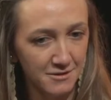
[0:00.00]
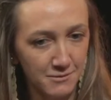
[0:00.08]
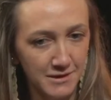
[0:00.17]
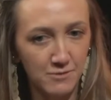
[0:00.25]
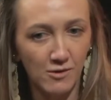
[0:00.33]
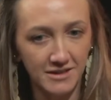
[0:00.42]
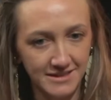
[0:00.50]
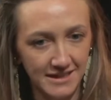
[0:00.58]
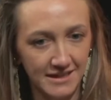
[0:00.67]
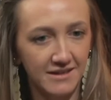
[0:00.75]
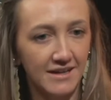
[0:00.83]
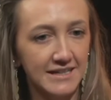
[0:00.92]
we want
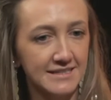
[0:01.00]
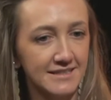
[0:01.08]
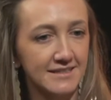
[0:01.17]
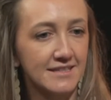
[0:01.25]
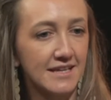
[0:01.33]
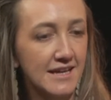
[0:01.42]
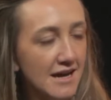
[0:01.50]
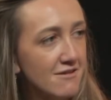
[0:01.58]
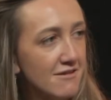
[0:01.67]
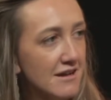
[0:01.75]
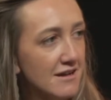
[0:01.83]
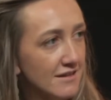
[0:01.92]
a nice
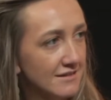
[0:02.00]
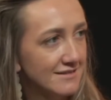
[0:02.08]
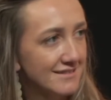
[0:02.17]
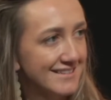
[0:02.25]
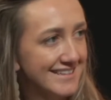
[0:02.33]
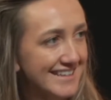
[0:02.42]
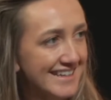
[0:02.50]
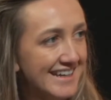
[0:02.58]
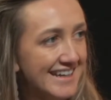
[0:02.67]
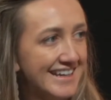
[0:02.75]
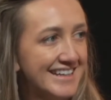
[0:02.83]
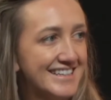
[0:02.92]
sayara.
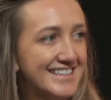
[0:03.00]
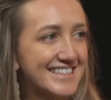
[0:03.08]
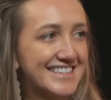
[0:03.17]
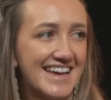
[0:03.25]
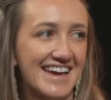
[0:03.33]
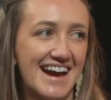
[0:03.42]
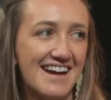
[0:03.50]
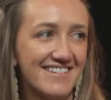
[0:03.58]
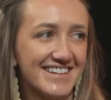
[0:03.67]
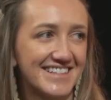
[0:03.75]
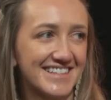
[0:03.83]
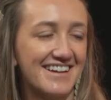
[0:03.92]

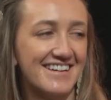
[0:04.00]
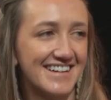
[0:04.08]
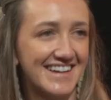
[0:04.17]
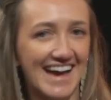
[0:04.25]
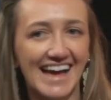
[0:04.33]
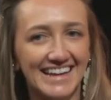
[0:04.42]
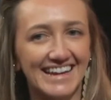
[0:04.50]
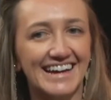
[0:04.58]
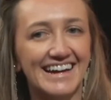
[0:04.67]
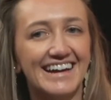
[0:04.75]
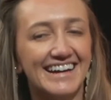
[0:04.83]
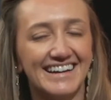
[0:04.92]
Sayaras are Galia.